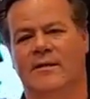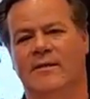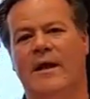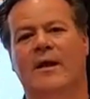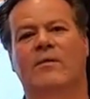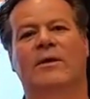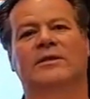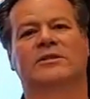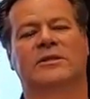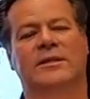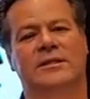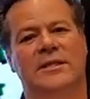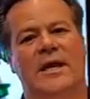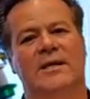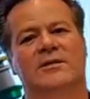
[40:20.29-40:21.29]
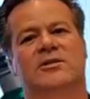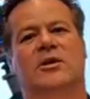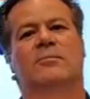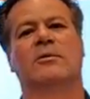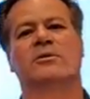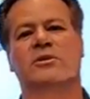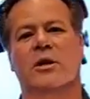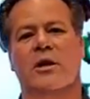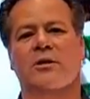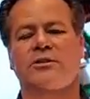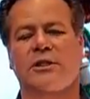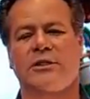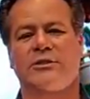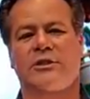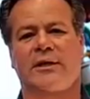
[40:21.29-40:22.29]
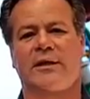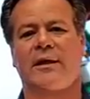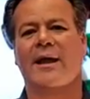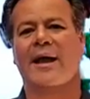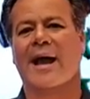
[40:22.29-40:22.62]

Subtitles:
That question is yes. Turbocharged engine,